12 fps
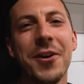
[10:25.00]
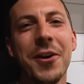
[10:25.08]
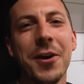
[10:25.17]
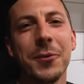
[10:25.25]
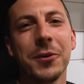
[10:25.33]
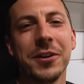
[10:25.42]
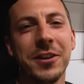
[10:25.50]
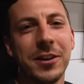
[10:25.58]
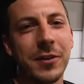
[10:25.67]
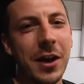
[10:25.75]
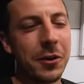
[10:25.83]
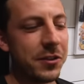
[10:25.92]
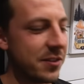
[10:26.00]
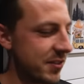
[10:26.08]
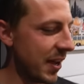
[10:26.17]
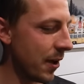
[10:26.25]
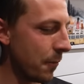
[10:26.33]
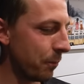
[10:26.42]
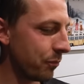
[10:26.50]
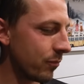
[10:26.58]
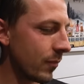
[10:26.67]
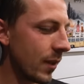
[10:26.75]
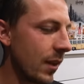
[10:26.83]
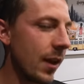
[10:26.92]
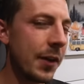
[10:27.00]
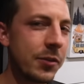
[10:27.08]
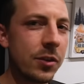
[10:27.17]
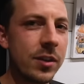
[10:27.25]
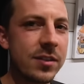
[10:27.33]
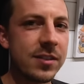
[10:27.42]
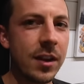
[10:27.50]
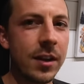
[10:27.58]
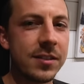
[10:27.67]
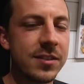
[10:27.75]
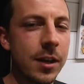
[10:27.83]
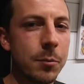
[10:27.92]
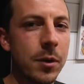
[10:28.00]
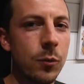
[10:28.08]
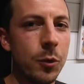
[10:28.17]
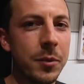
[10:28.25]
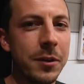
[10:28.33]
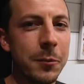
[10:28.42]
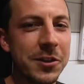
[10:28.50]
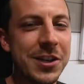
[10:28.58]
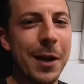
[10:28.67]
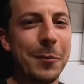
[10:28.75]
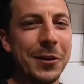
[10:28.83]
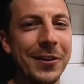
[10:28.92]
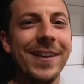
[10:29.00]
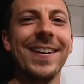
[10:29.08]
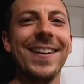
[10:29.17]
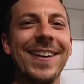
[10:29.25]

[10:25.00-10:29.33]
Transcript: All right, we're gonna devour this now. After this segment, we'll be much happier.